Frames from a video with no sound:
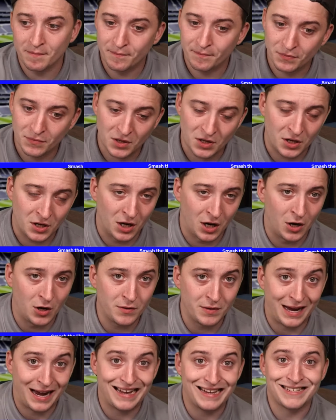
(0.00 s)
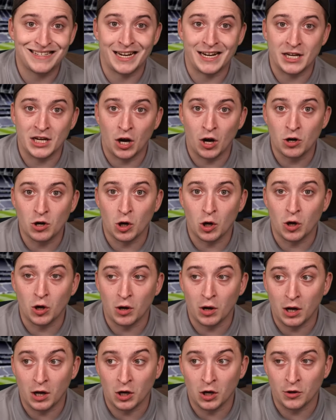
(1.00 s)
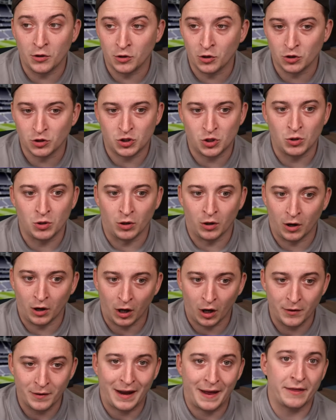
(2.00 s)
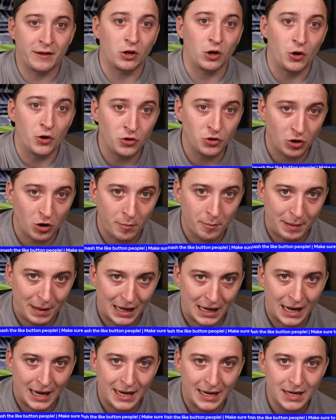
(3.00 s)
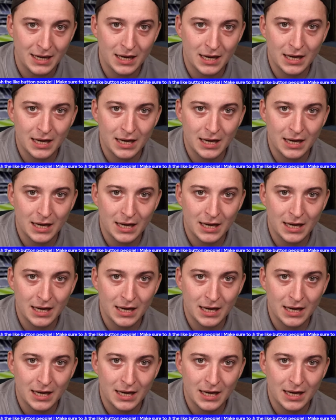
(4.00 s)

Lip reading: You know, they had Zaniolo not too long ago. Now they've got Ndombele.